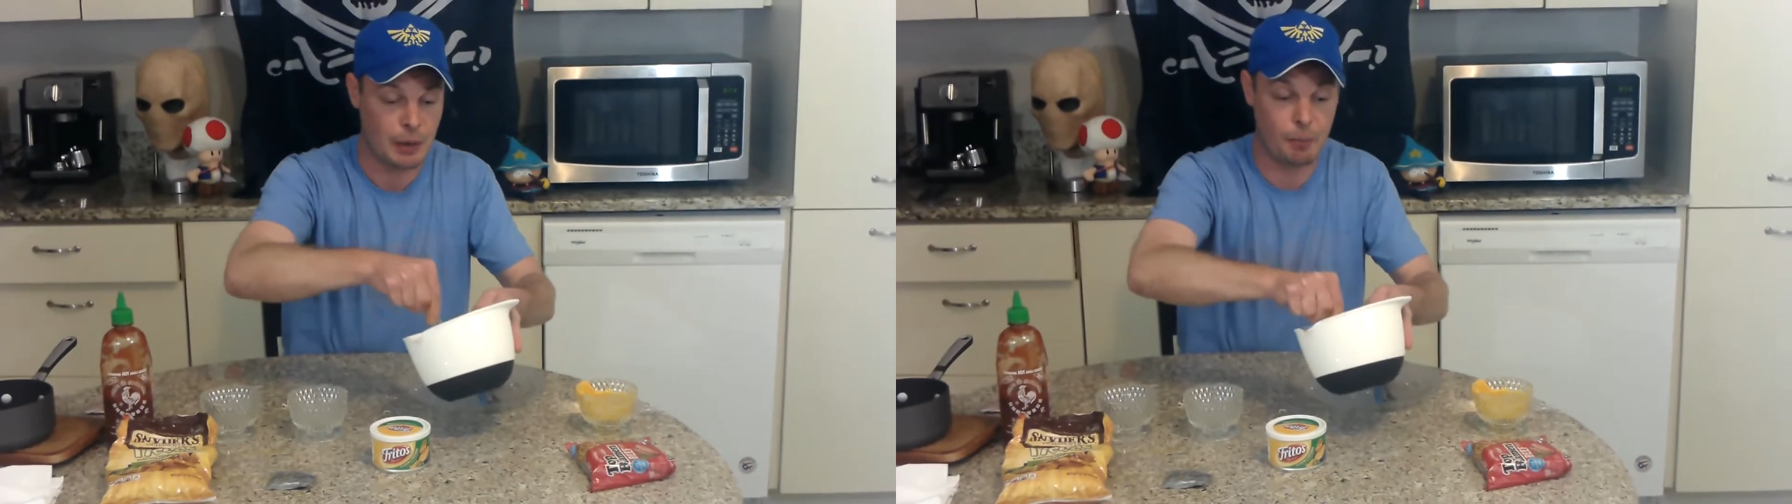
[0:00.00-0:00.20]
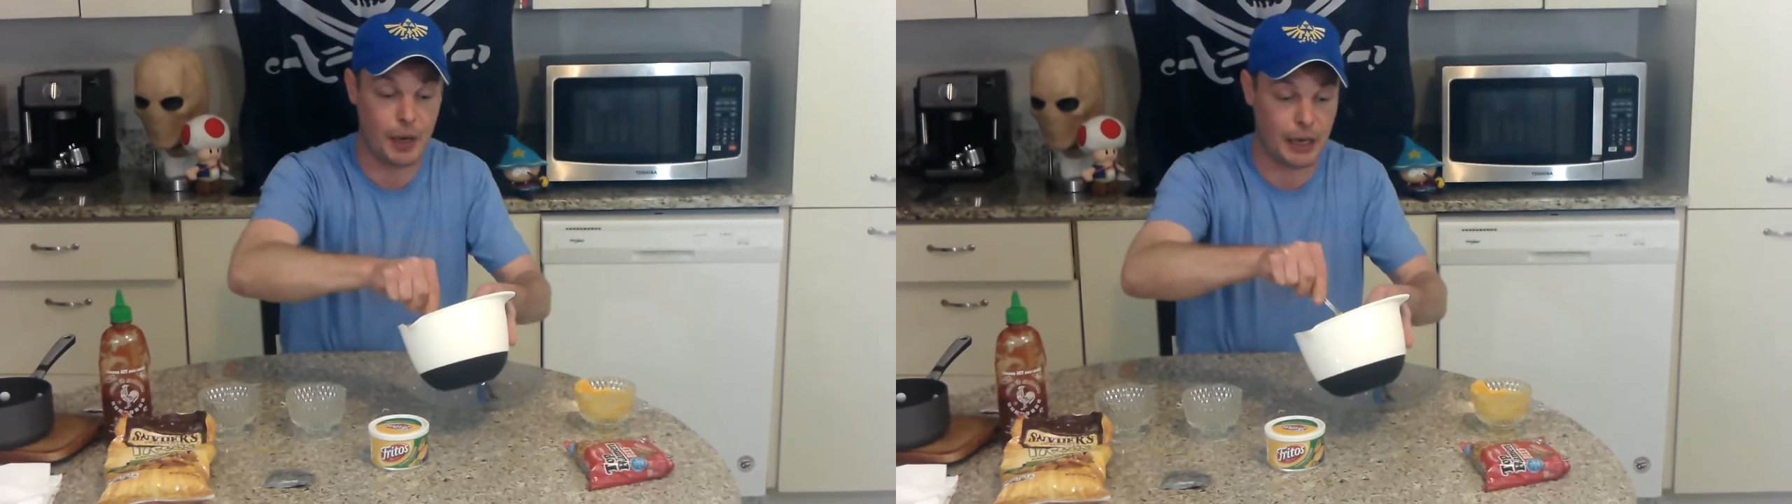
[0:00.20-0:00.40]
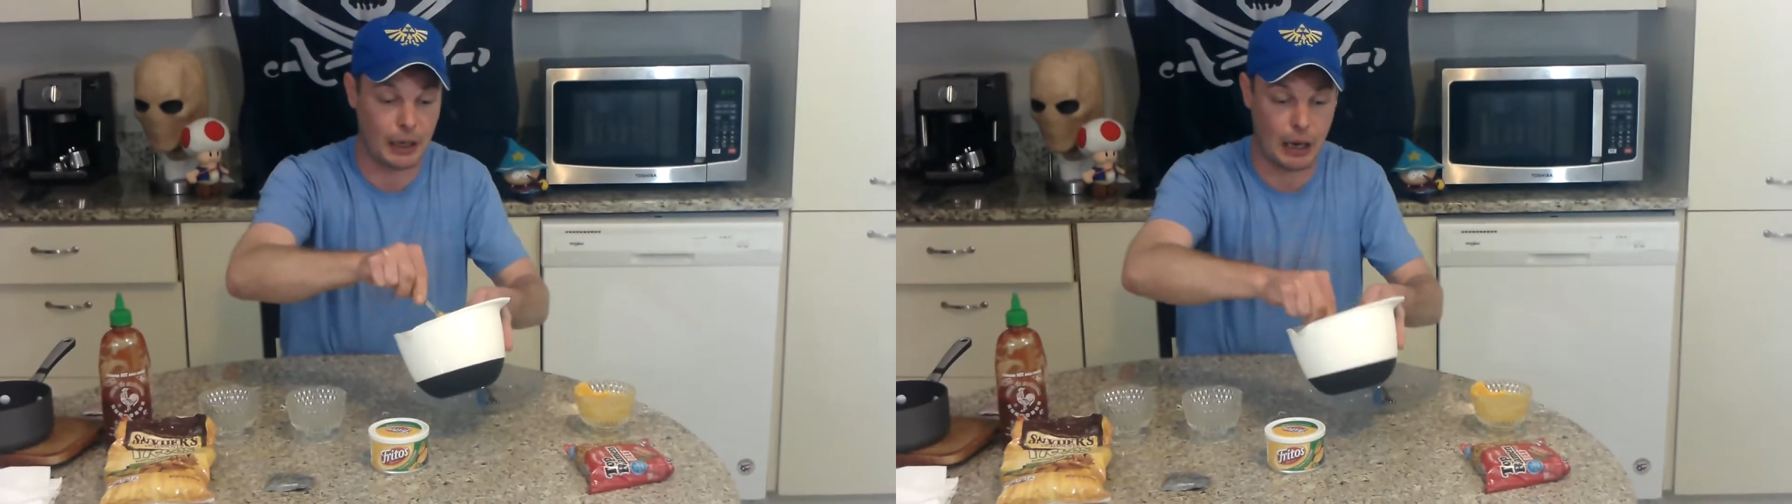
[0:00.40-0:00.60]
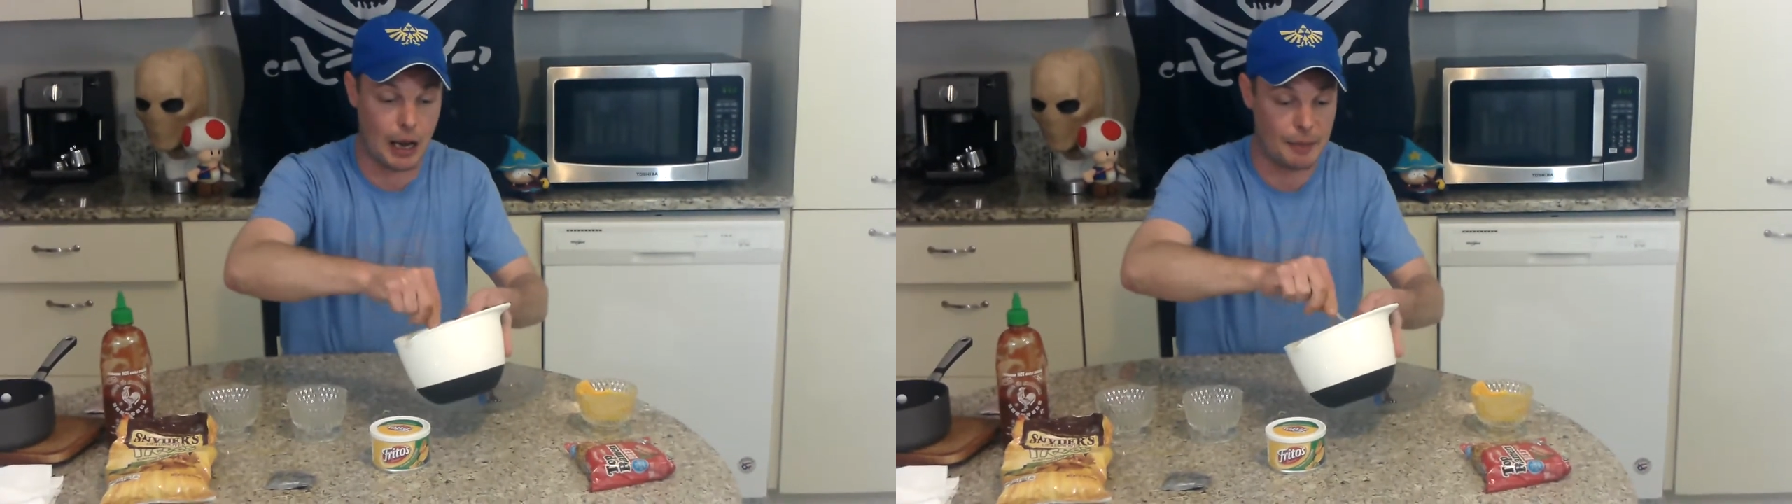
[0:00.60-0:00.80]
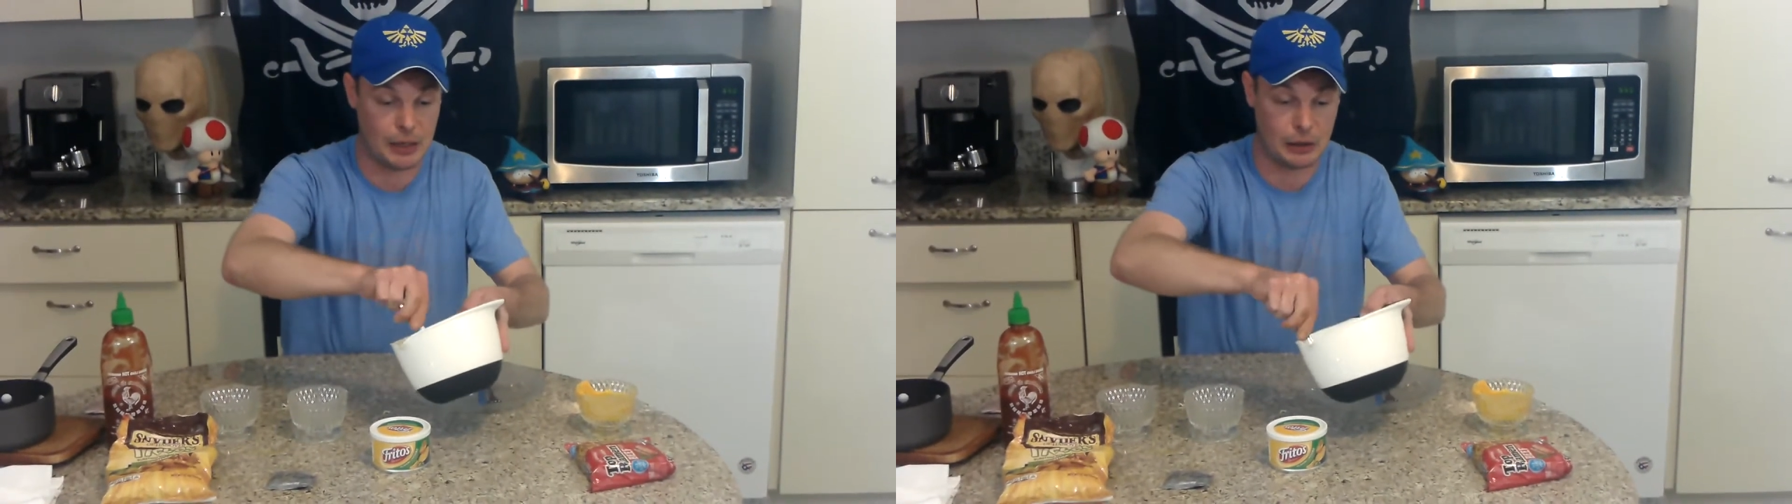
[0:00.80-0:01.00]
but,
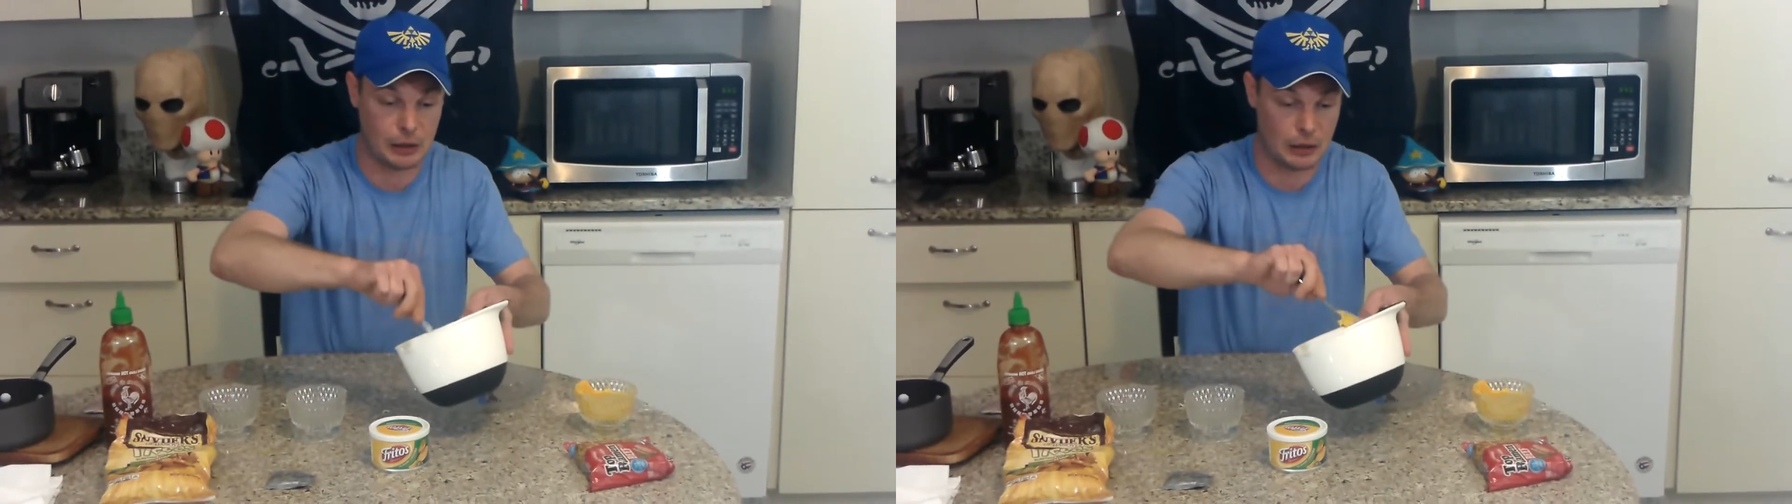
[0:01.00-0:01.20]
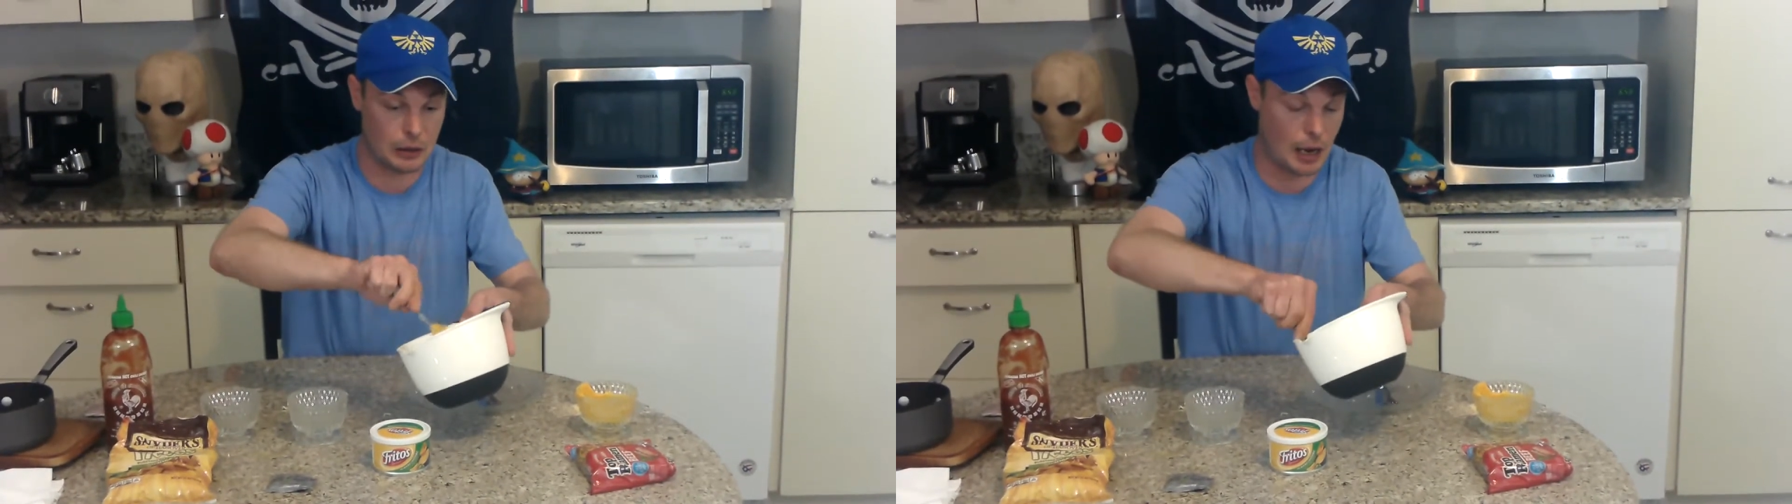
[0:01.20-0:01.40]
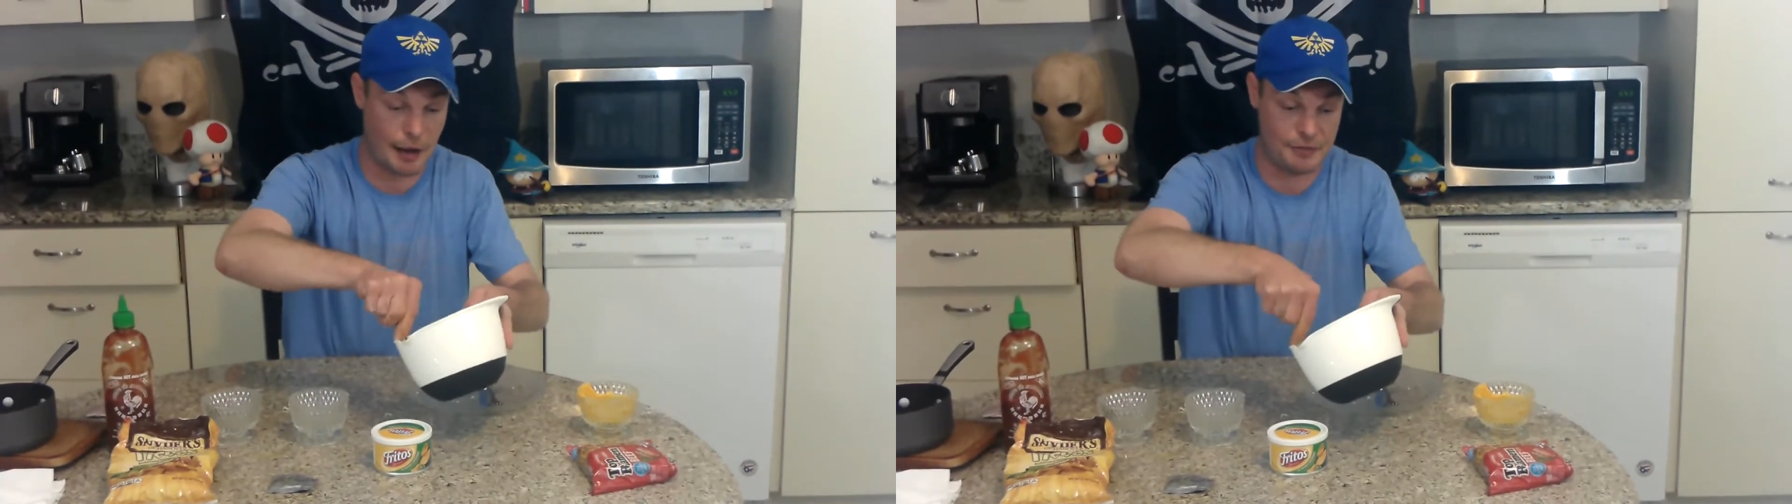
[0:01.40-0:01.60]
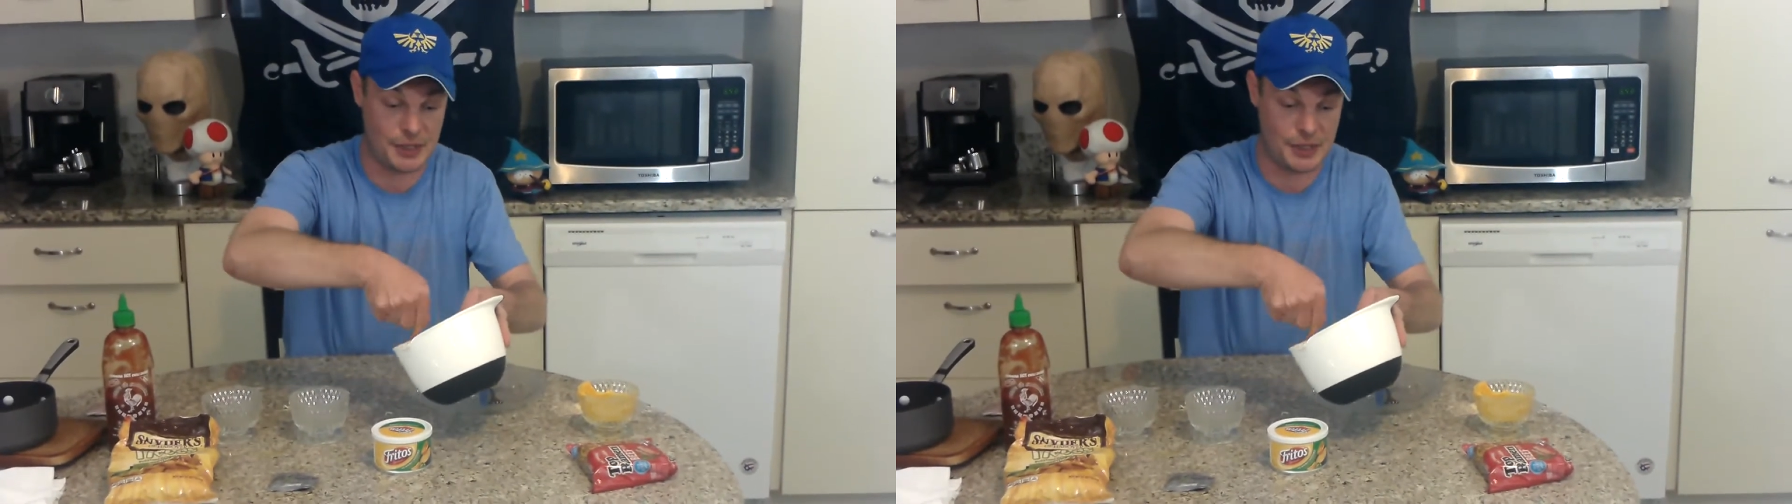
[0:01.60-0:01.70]
I mean, I've